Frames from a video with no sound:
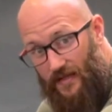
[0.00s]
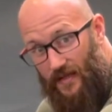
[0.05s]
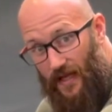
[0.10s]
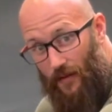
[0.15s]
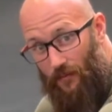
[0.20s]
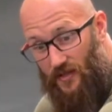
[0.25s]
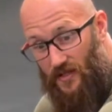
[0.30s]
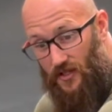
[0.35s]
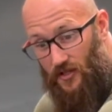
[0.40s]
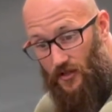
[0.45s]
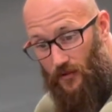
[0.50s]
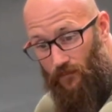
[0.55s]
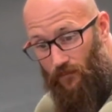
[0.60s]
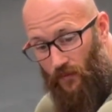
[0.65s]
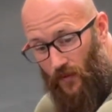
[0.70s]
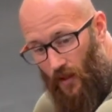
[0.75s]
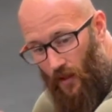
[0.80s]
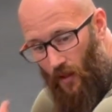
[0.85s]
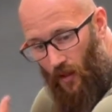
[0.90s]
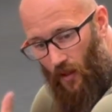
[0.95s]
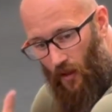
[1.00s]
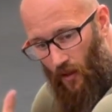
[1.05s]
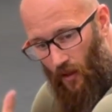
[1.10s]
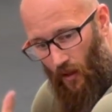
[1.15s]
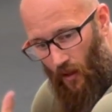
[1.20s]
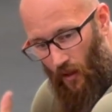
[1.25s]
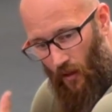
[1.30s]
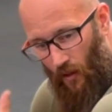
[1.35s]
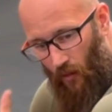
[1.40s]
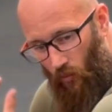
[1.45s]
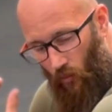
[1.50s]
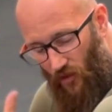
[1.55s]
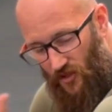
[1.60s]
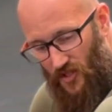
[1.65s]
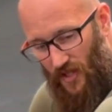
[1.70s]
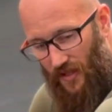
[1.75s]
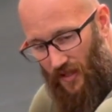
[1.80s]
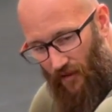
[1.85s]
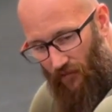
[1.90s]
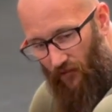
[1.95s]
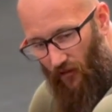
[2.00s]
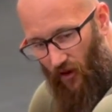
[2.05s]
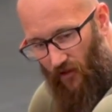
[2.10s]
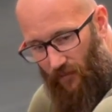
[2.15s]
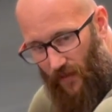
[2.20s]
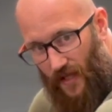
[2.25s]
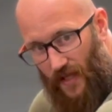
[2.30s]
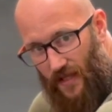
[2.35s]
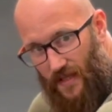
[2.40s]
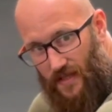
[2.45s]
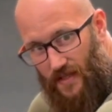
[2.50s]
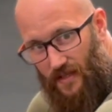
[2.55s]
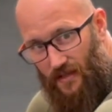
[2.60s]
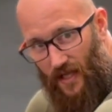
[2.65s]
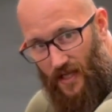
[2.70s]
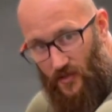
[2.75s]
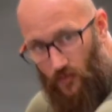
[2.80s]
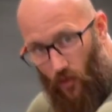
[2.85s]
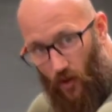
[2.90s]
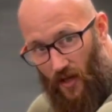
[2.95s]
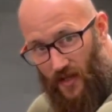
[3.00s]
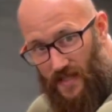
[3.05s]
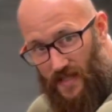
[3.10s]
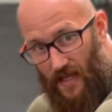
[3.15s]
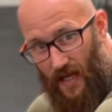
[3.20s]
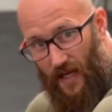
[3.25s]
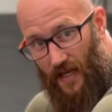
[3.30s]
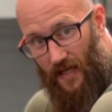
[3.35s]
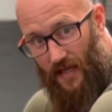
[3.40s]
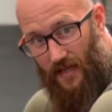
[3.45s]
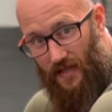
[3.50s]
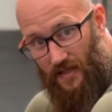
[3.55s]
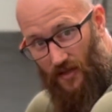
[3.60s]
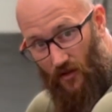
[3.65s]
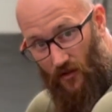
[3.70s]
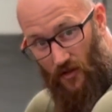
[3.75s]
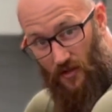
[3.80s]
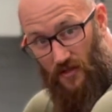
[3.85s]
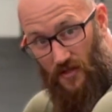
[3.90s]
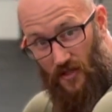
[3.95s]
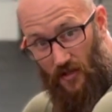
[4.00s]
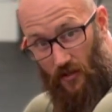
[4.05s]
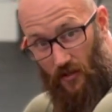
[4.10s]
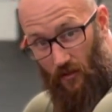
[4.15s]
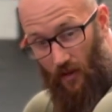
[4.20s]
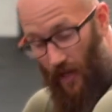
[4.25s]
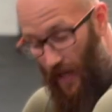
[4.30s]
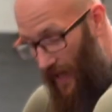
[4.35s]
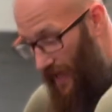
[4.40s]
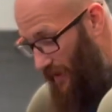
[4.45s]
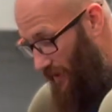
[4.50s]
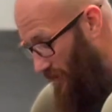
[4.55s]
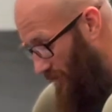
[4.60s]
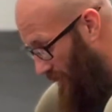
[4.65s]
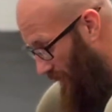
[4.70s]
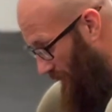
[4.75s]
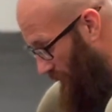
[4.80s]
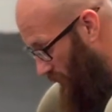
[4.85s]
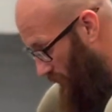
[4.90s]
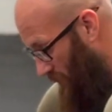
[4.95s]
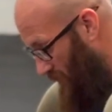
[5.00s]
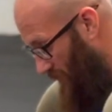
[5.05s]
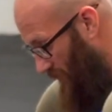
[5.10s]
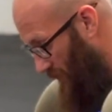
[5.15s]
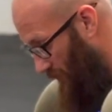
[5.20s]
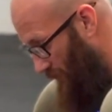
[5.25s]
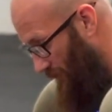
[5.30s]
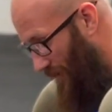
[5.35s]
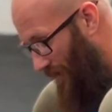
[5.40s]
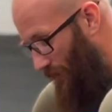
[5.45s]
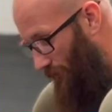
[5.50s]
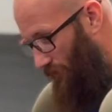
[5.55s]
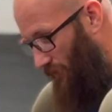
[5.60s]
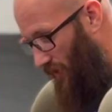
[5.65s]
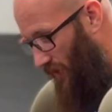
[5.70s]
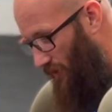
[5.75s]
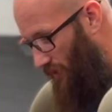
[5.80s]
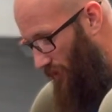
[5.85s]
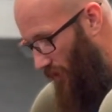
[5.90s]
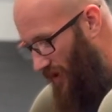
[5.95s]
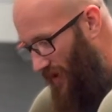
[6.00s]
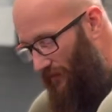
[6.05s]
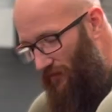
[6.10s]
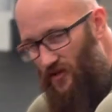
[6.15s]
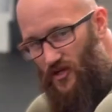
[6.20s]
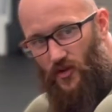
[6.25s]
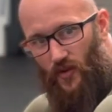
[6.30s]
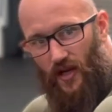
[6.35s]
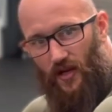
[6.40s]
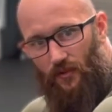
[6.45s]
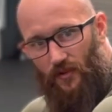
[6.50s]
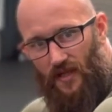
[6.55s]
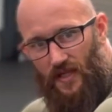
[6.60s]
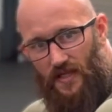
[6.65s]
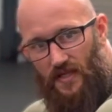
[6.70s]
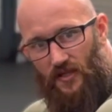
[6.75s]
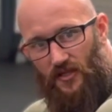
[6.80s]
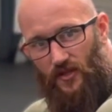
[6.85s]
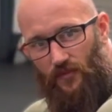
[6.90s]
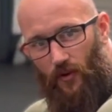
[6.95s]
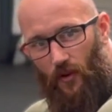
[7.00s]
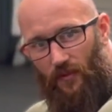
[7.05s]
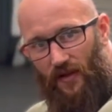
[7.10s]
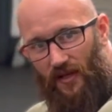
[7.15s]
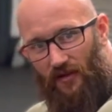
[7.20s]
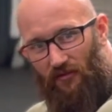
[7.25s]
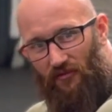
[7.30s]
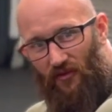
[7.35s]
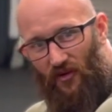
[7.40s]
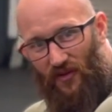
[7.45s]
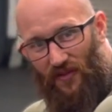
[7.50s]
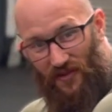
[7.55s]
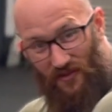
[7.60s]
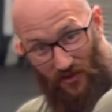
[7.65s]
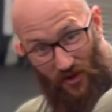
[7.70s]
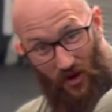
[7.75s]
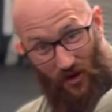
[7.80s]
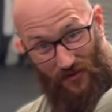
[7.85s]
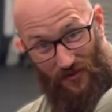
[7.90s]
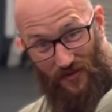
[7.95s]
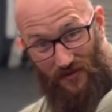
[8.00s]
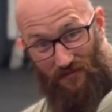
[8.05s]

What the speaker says: that position. Once you can hit 5 minutes, that's what I'd say has got you to a level 2. Now, you might get frustrated with this because you're probably going to find that you can't do